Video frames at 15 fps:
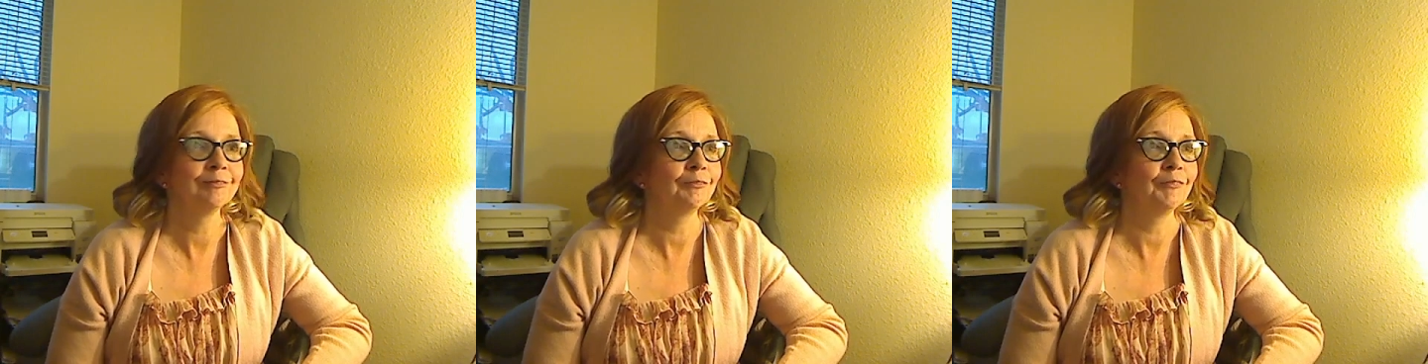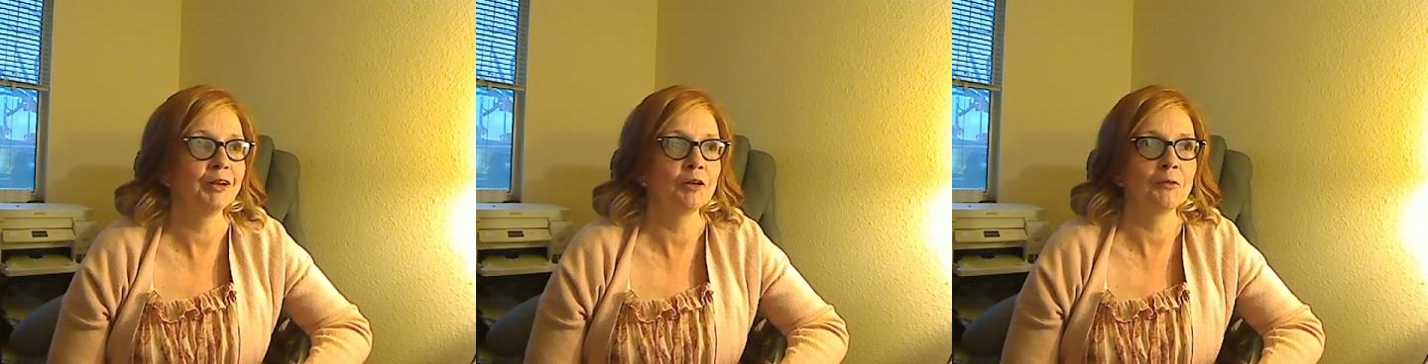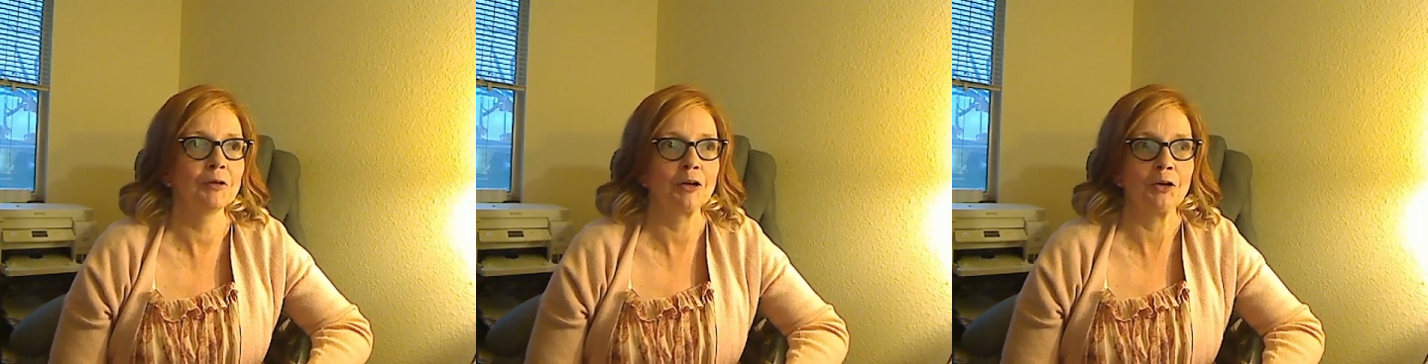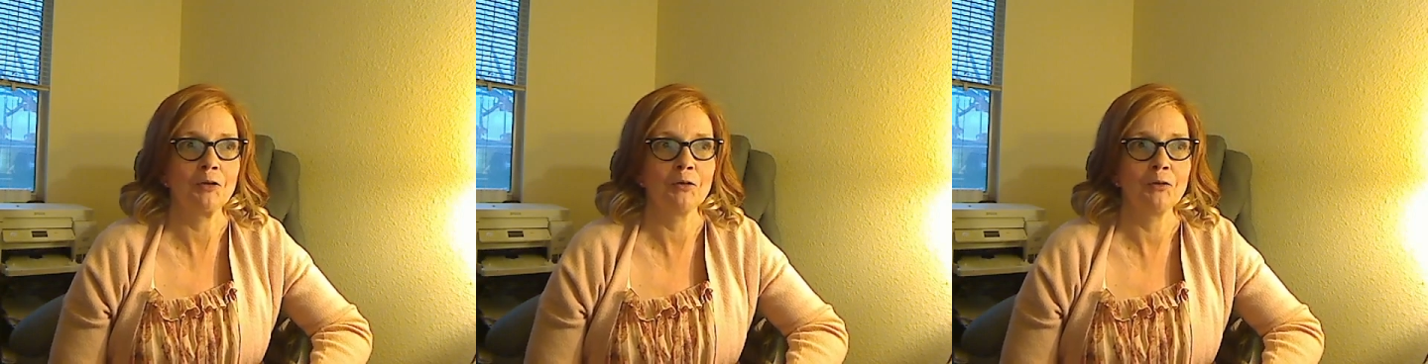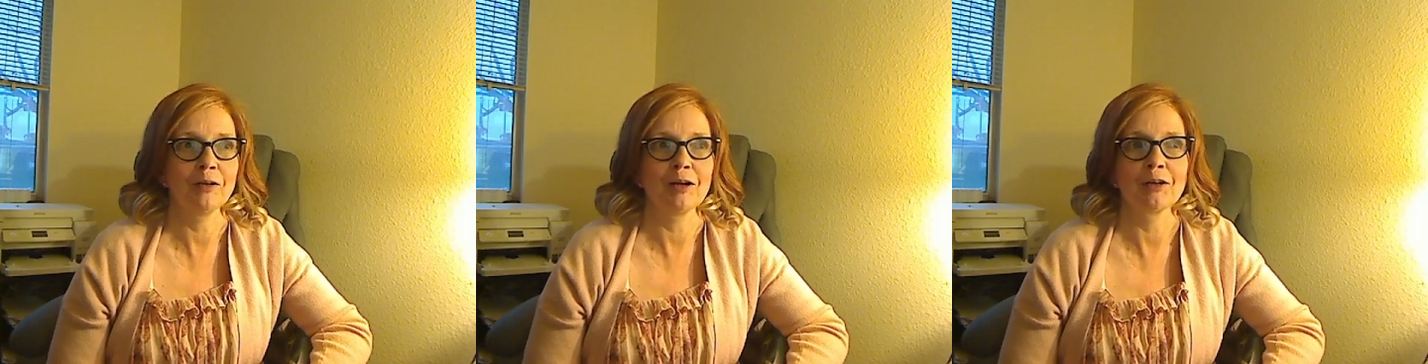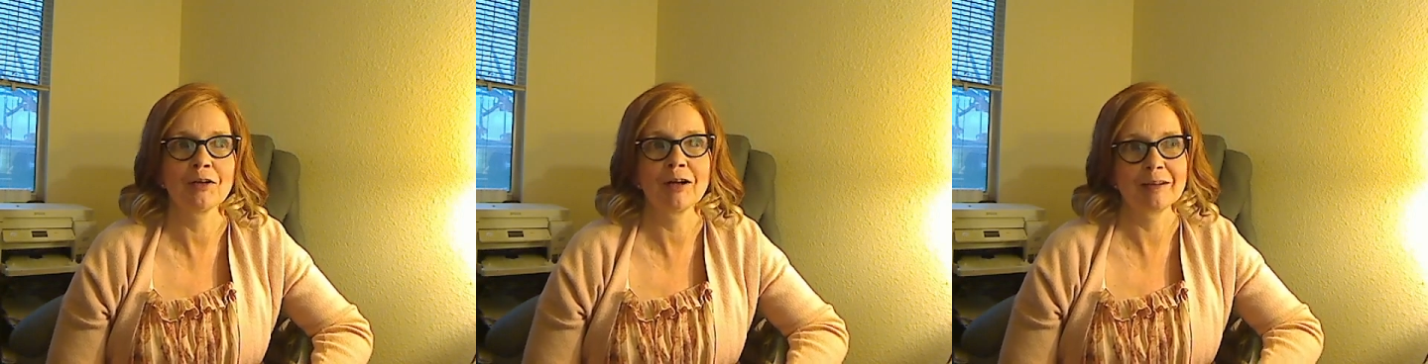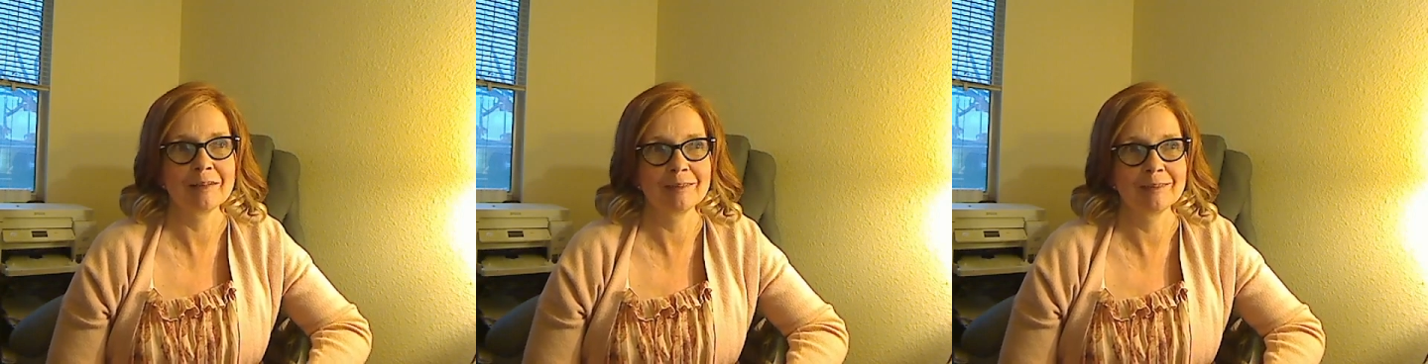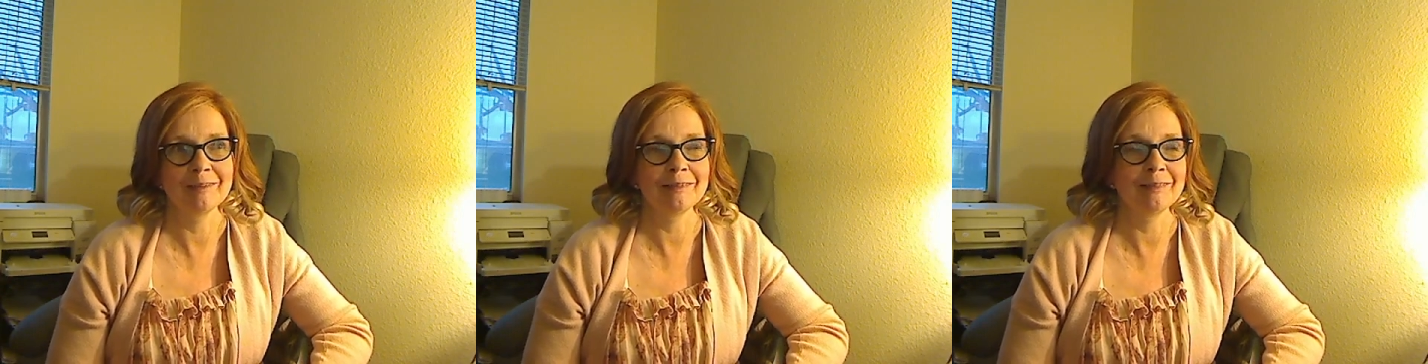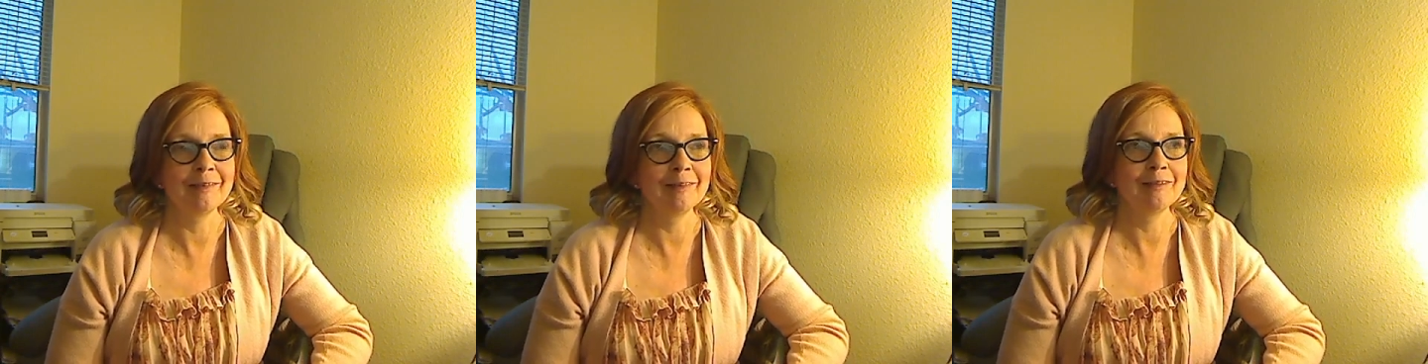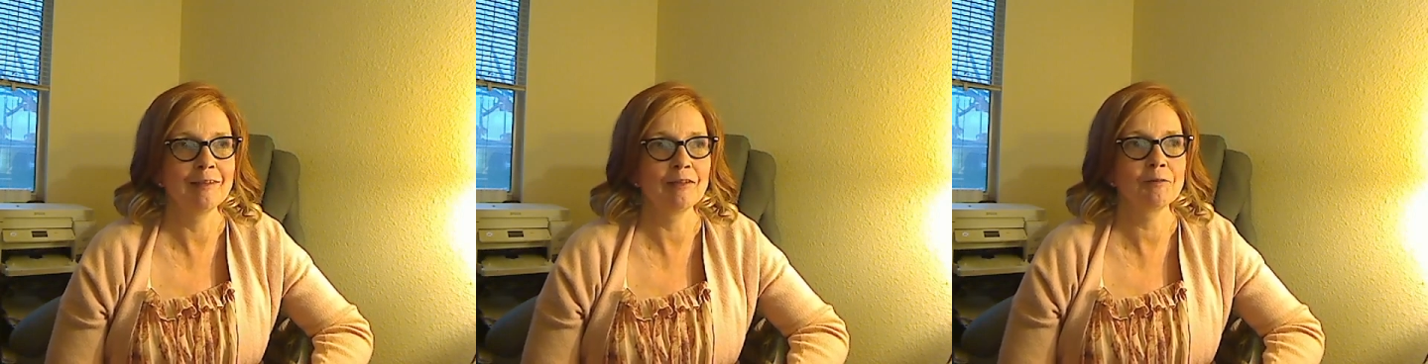we don't want to go there, and
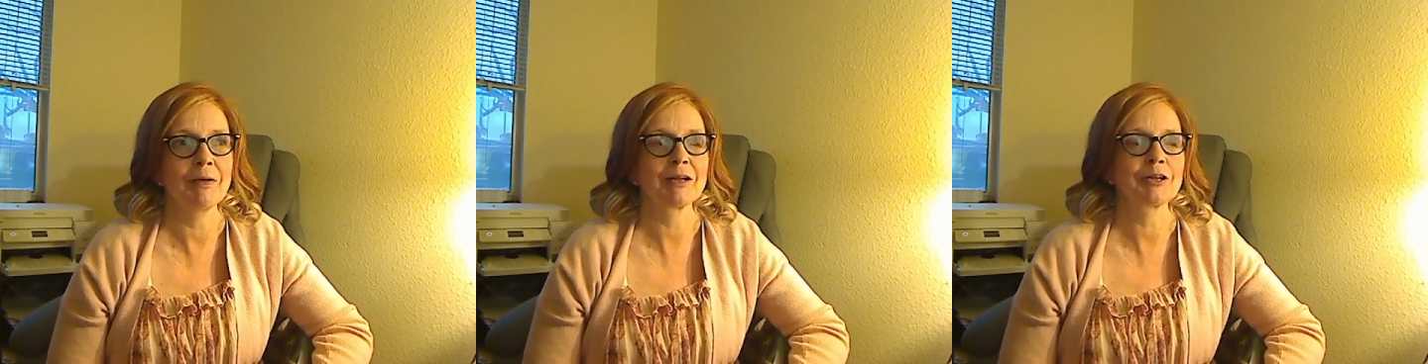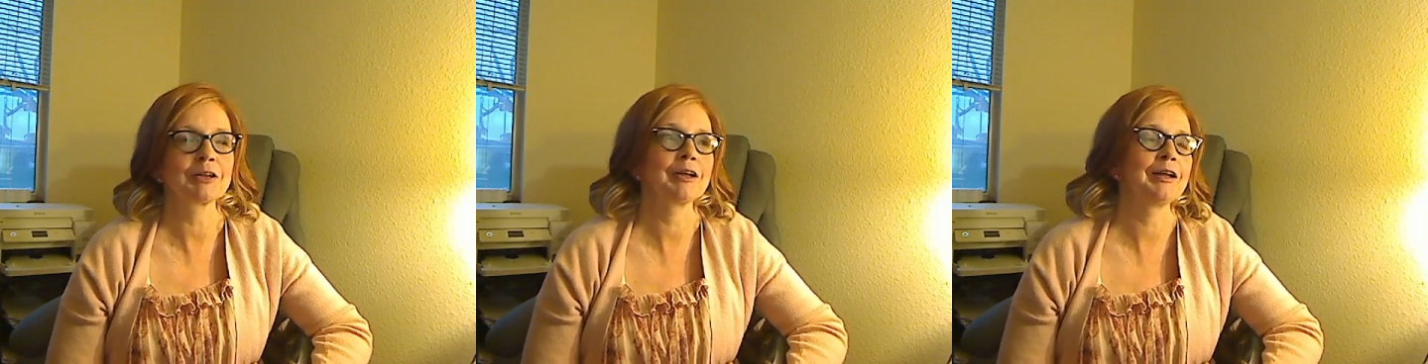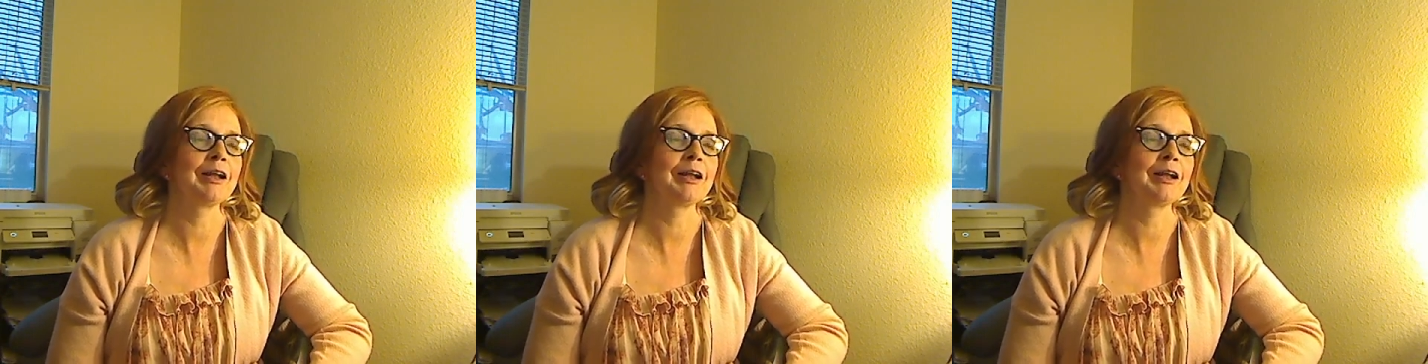especially